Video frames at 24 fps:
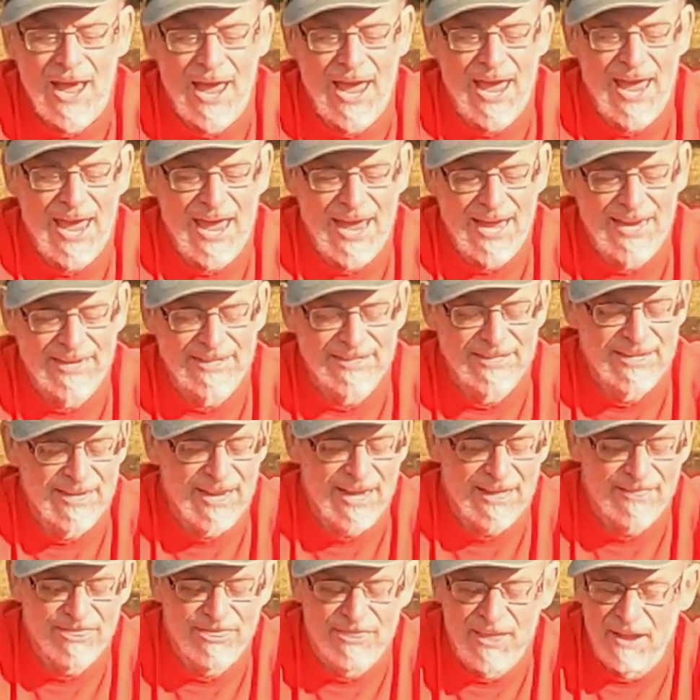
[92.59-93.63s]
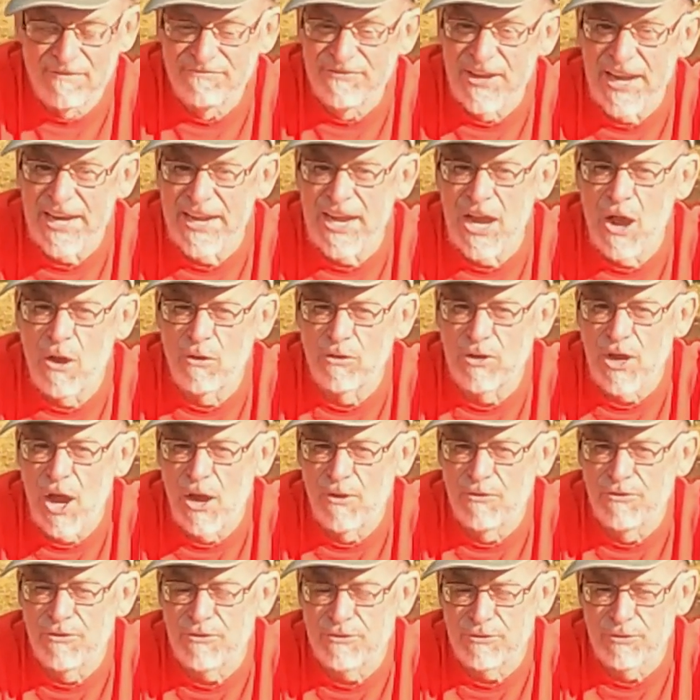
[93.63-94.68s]
And the video
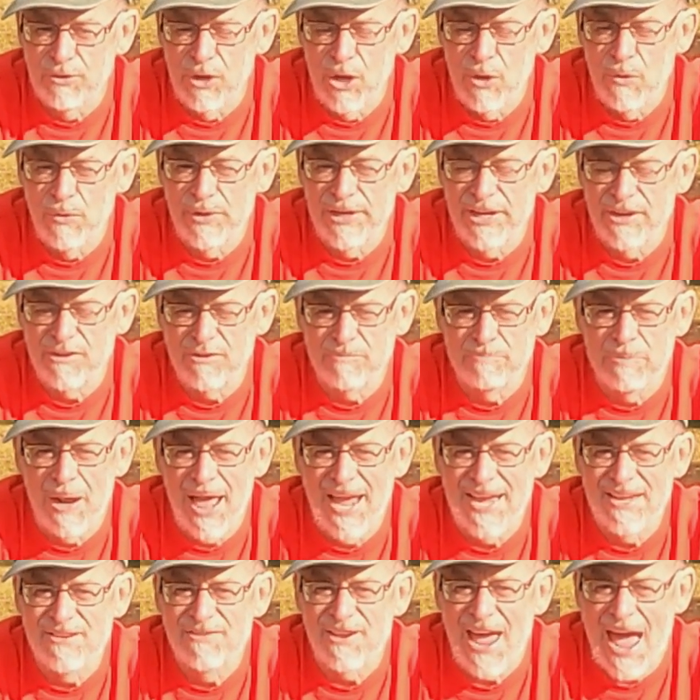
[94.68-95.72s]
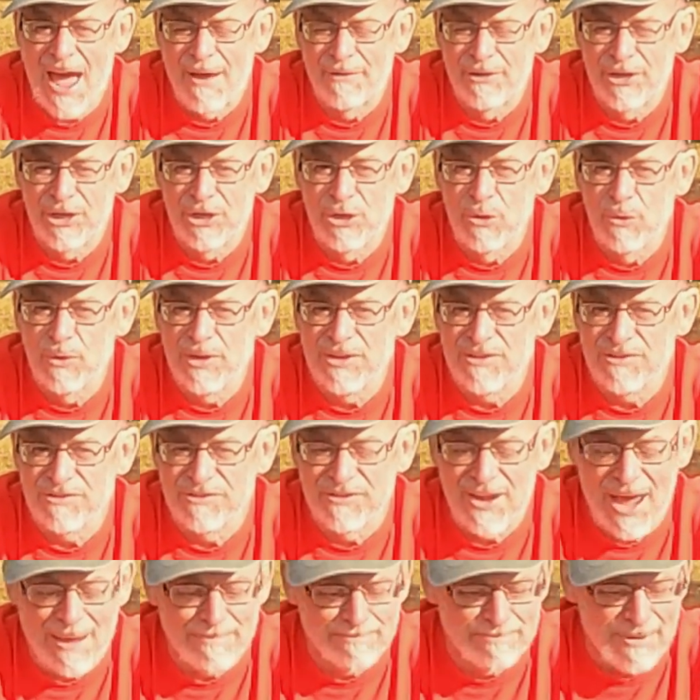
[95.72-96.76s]
goes through and explains how to do it
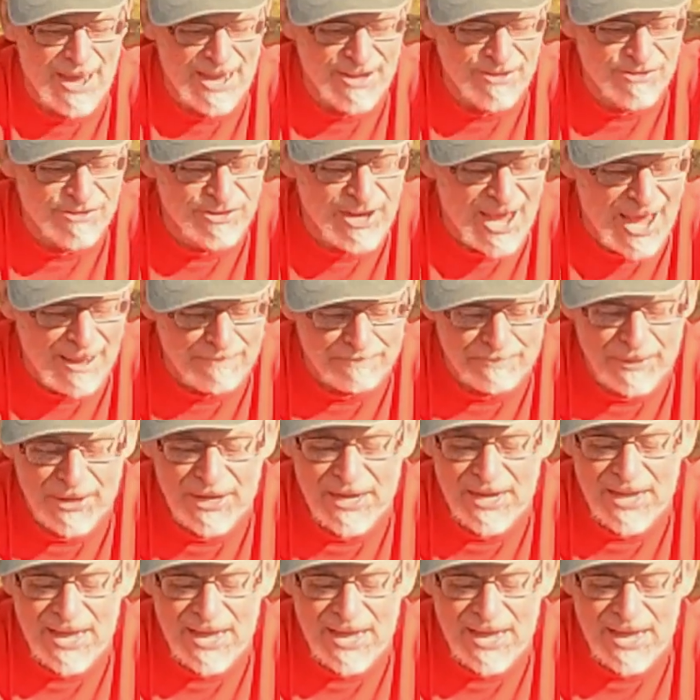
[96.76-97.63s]
step by step.